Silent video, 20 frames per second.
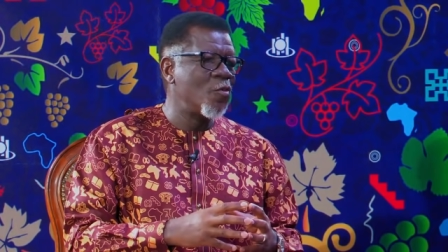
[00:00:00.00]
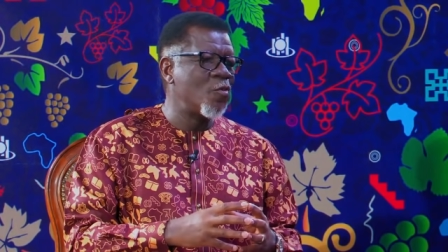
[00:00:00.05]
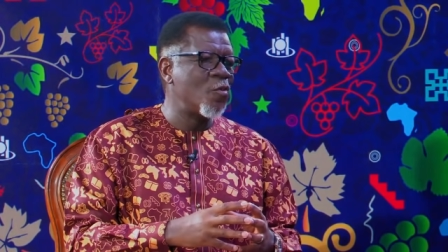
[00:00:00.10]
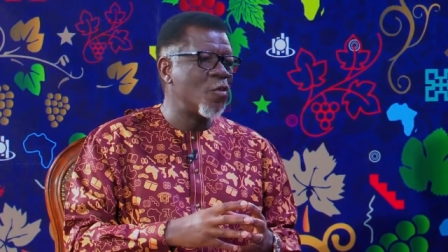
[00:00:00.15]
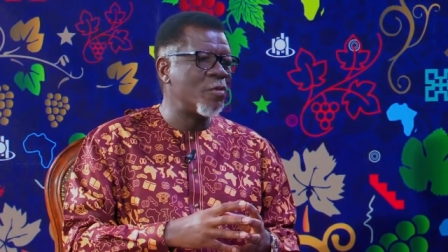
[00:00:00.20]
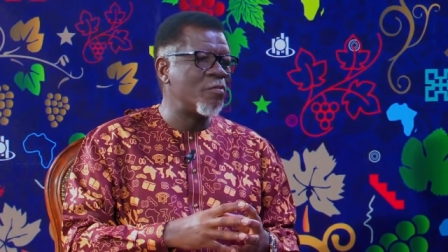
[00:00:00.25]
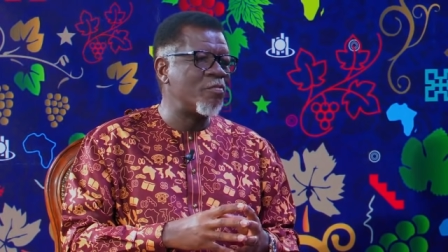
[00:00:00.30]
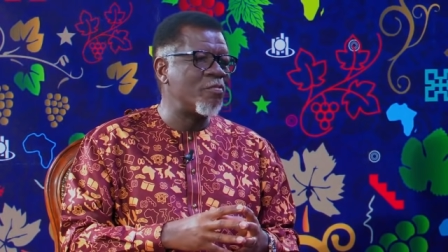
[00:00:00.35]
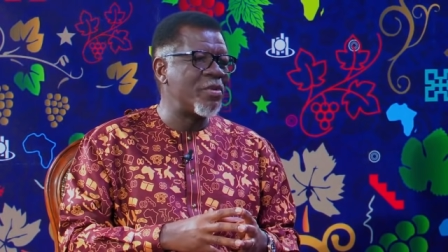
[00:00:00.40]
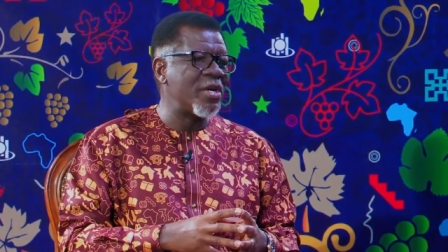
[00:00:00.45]

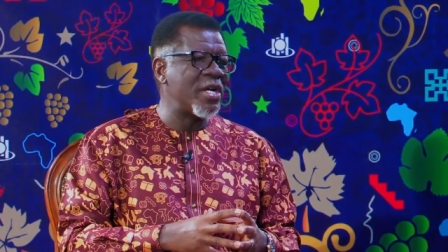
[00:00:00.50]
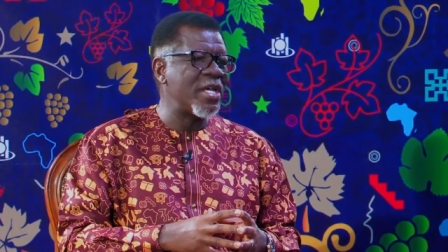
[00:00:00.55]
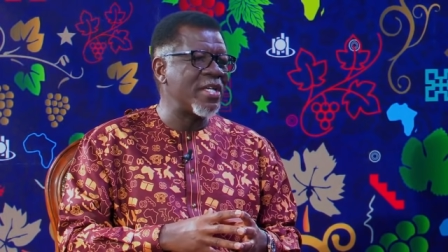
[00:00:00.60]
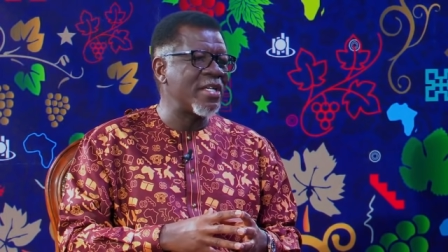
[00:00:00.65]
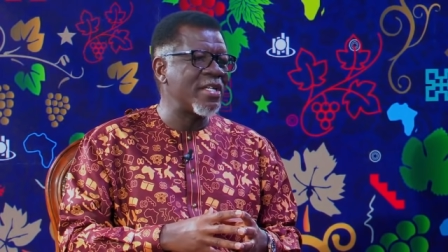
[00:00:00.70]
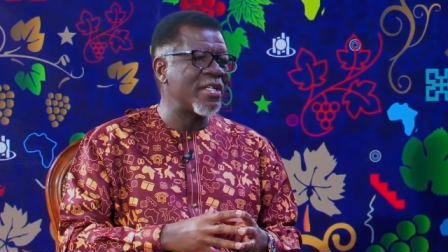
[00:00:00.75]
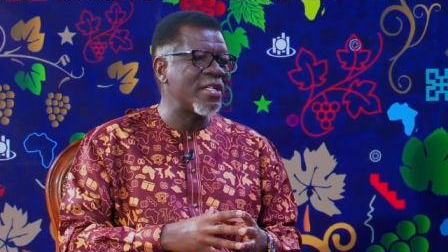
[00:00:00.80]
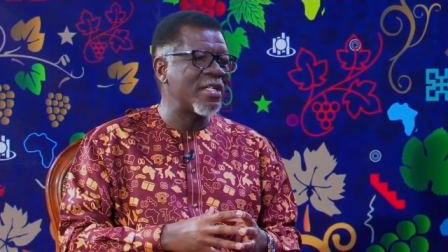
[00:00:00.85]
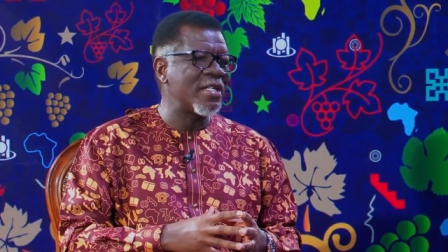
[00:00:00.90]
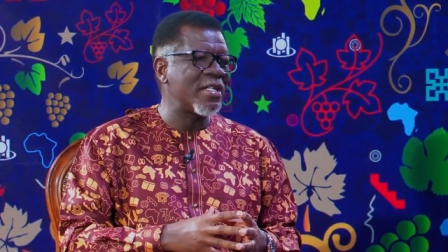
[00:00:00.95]
would
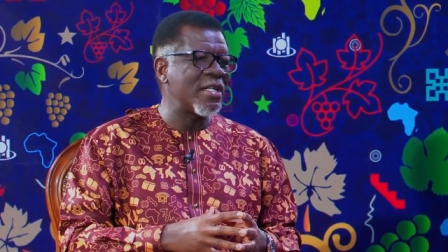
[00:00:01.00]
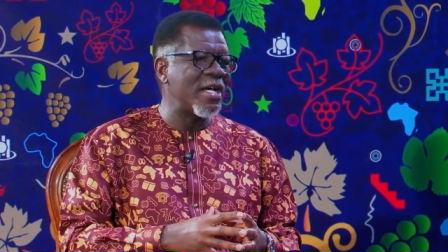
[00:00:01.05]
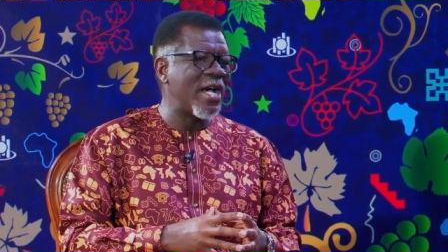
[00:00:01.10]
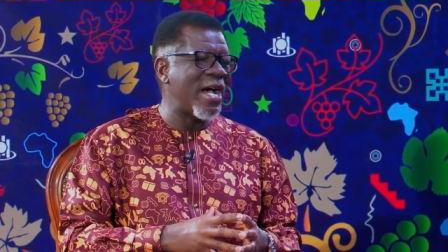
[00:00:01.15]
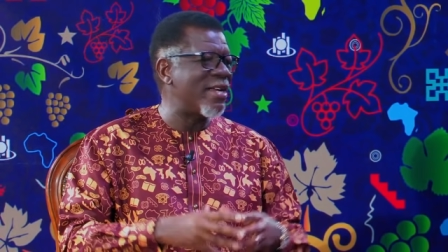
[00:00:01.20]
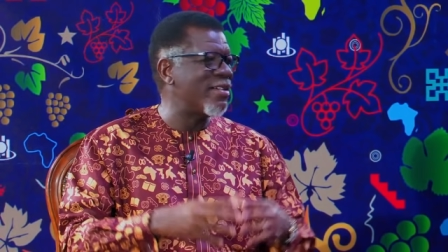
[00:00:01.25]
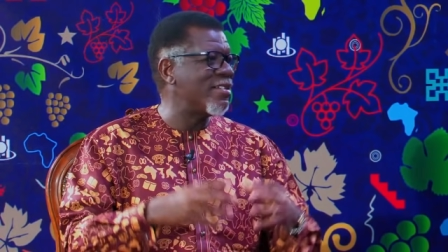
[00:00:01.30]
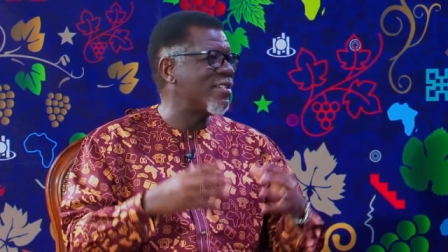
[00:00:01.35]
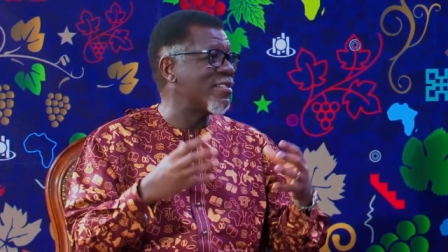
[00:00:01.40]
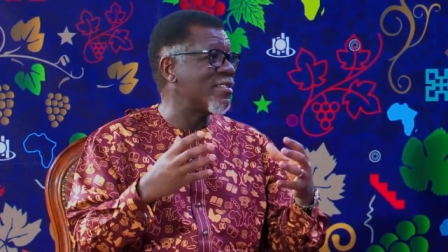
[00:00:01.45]
bring
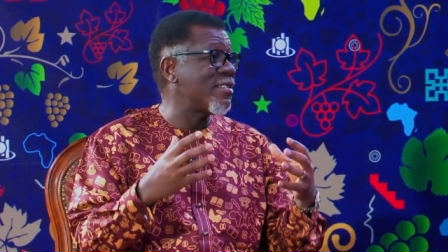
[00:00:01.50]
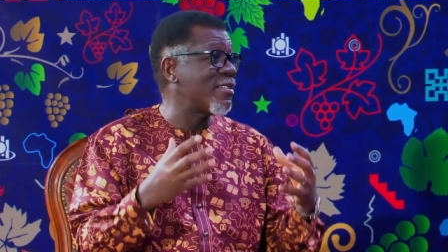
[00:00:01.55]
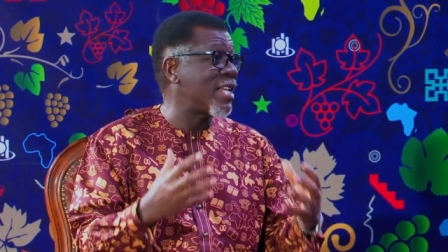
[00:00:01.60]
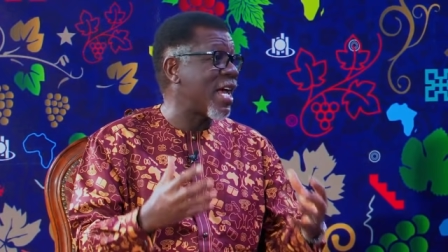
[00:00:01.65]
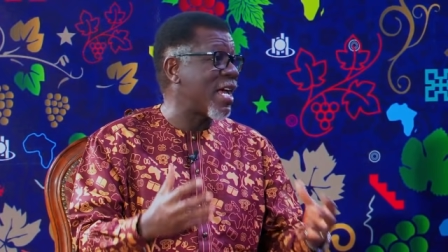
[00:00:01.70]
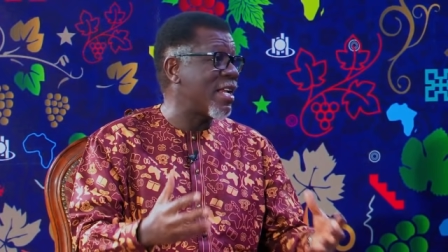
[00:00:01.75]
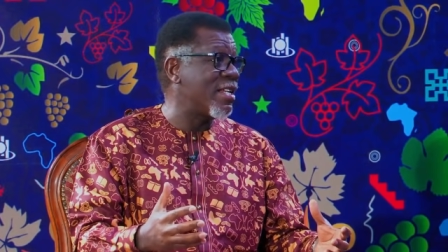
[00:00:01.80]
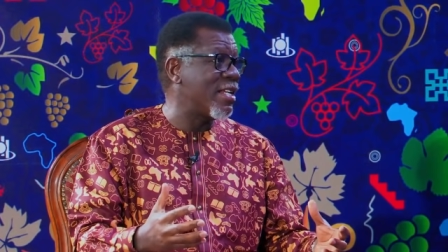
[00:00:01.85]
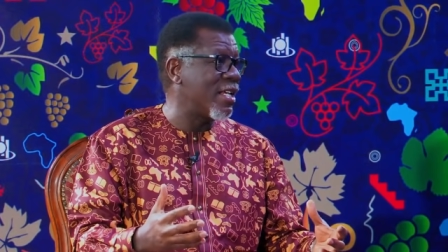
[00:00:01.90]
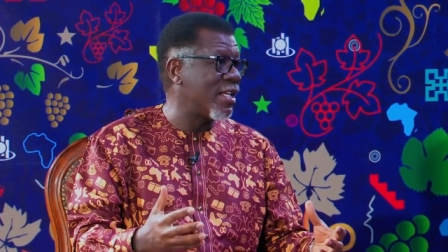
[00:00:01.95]

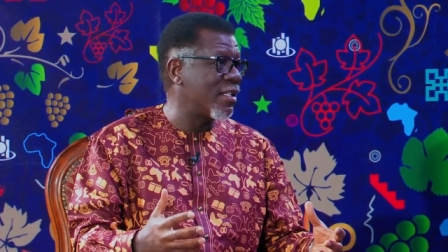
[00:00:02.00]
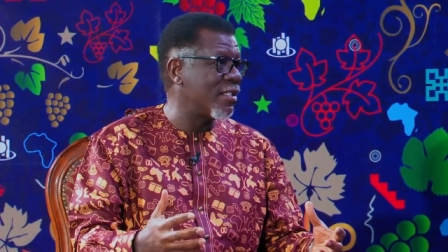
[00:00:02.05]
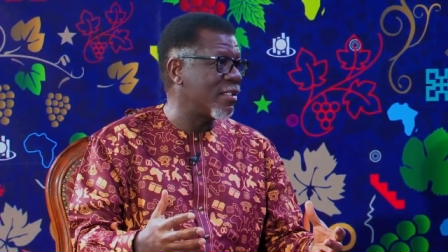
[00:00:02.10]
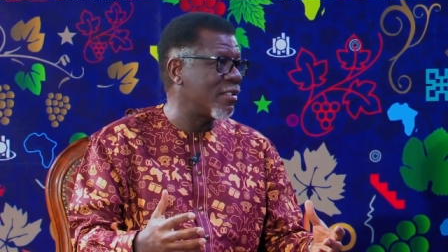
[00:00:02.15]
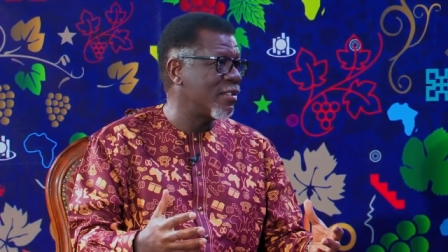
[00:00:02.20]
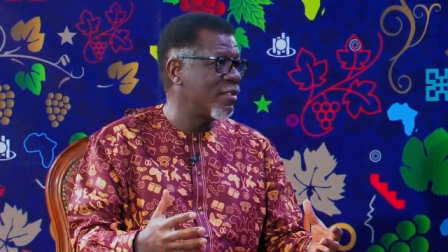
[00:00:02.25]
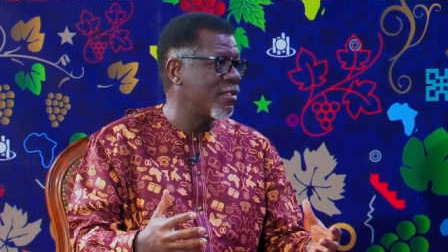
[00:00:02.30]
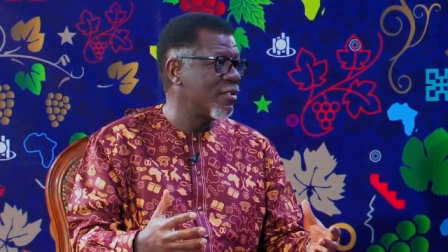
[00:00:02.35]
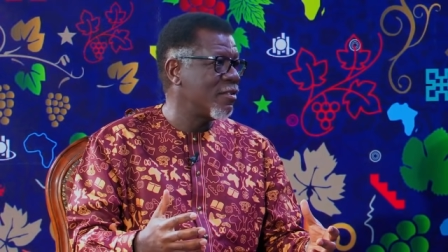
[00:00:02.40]
understanding,